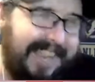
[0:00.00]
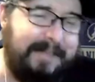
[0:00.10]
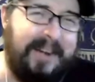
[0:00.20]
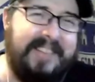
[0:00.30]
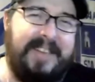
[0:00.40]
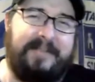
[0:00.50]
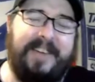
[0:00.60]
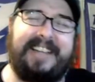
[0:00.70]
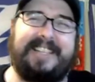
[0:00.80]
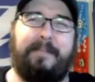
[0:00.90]
They brought that
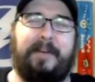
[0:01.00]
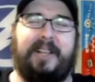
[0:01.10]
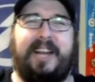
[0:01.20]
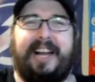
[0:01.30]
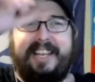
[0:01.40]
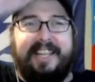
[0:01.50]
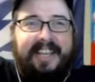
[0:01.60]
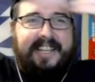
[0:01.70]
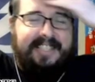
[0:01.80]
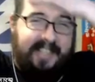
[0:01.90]
fact up a lot.
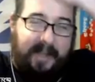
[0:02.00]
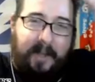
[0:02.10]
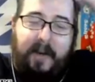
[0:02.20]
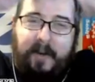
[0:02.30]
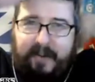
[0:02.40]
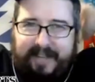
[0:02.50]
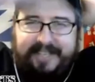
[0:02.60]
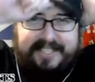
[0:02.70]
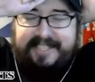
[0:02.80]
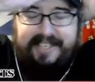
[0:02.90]
So
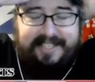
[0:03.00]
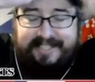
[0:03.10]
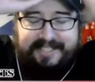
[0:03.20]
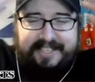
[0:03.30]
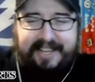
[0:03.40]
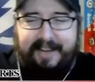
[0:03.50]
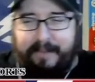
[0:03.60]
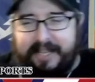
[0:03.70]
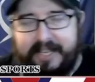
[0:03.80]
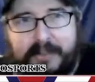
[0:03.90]
it's it's gonna
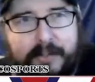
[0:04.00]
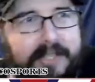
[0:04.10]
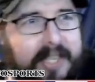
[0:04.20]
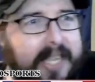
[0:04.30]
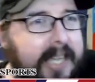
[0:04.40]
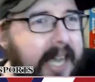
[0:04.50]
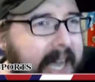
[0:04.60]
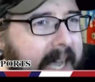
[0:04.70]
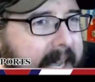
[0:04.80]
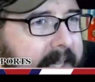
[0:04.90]
be interesting.
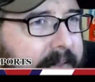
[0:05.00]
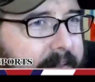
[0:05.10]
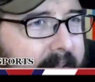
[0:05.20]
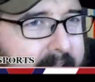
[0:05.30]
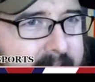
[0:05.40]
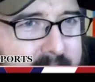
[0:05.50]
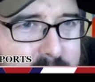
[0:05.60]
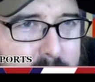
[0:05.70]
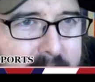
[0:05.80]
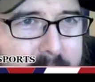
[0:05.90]
I think this
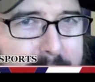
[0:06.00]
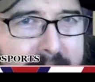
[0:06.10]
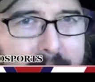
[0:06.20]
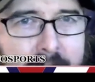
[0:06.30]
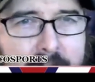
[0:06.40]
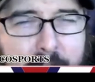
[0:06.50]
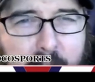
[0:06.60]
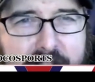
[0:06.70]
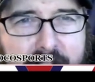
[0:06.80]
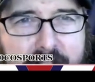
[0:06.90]
is one of the better
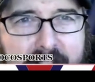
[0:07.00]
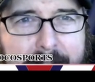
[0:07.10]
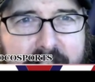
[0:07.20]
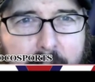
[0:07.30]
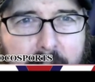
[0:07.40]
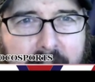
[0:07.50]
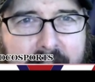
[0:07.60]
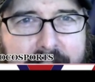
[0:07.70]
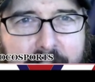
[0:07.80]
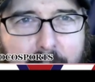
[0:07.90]
sports entertainment
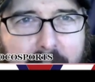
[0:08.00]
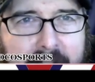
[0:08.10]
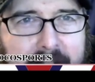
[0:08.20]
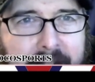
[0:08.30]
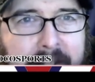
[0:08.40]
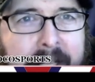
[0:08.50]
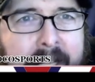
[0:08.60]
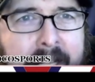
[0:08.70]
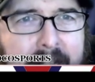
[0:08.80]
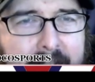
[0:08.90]
storylines in a while,
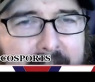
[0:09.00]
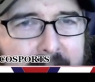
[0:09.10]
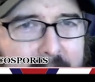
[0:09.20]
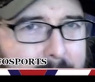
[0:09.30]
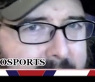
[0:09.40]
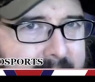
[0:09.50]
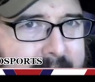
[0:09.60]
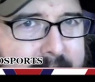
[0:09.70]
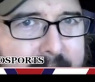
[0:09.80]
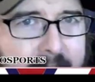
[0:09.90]
um,
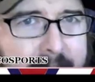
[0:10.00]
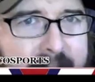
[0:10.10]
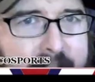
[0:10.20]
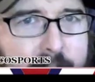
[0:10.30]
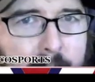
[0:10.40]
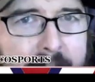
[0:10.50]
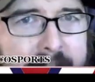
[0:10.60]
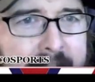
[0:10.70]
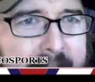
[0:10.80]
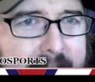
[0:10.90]
and I've been
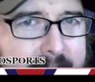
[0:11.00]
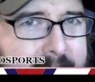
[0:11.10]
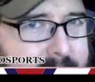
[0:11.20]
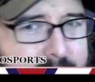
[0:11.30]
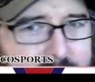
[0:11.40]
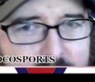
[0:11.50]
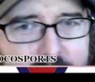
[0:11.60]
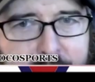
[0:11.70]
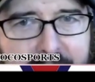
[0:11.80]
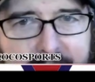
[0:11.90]
enjoying it, and
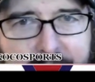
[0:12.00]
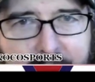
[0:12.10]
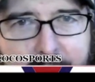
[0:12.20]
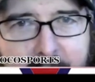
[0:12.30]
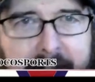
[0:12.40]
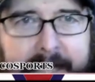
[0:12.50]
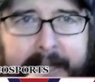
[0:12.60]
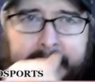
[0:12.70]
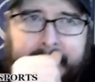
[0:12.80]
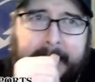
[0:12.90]
it's been a fun ride.